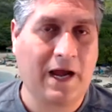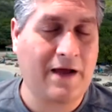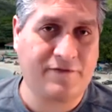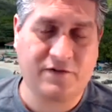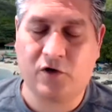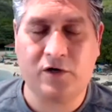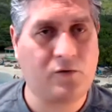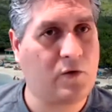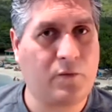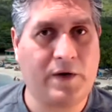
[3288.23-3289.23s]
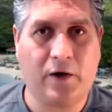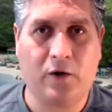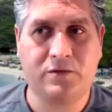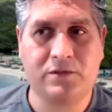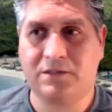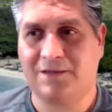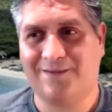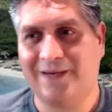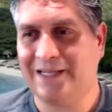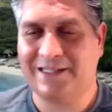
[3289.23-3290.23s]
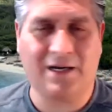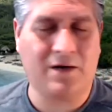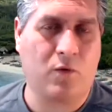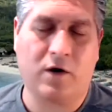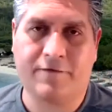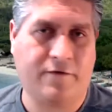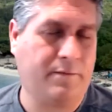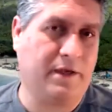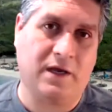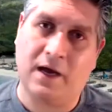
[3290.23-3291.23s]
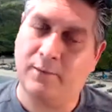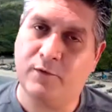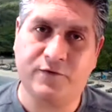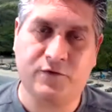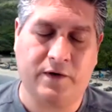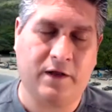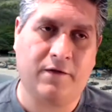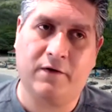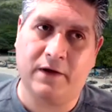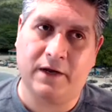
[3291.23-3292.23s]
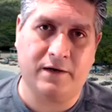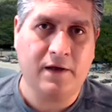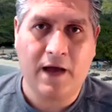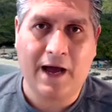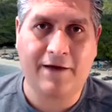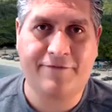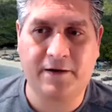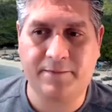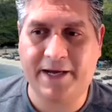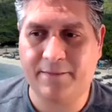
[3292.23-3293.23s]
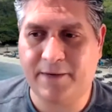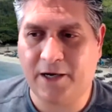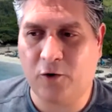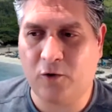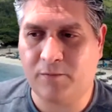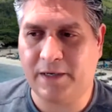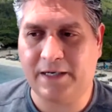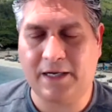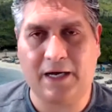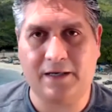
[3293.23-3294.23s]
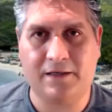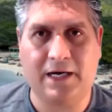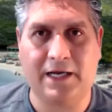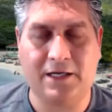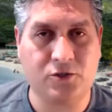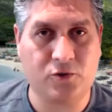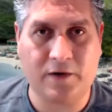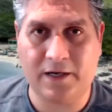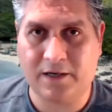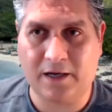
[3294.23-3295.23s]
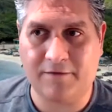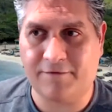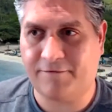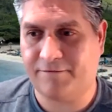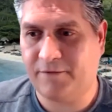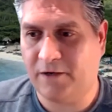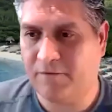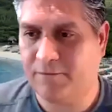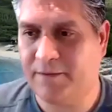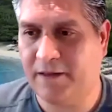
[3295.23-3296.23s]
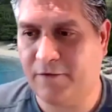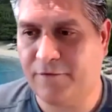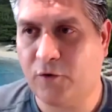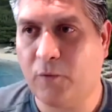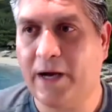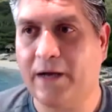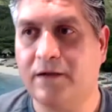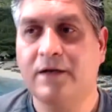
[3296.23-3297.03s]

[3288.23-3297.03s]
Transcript: I've started with one host, it didn't work for me. I moved to another, and I found my home, and I enjoy it. I've been there for a while.